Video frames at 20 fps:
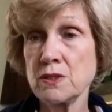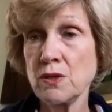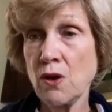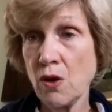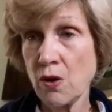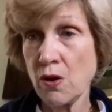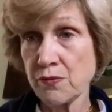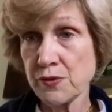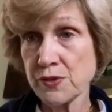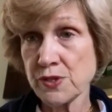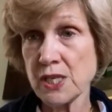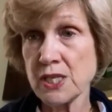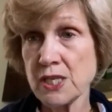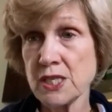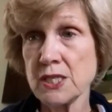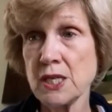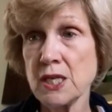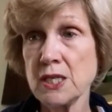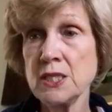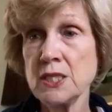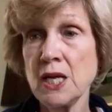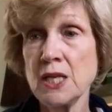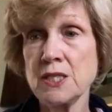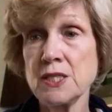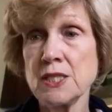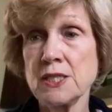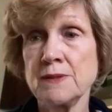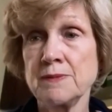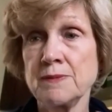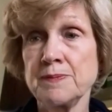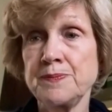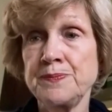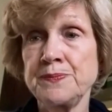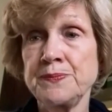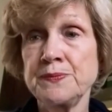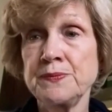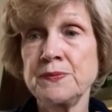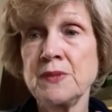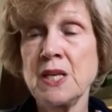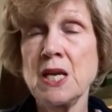office in London.
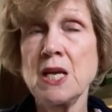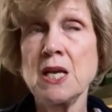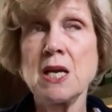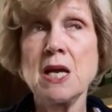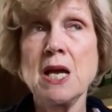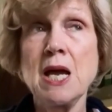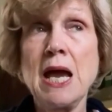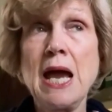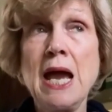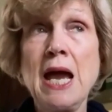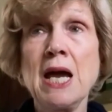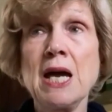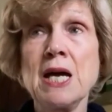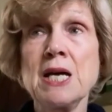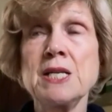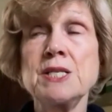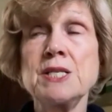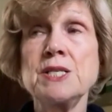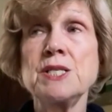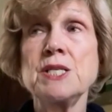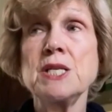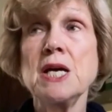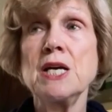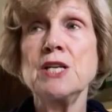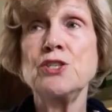And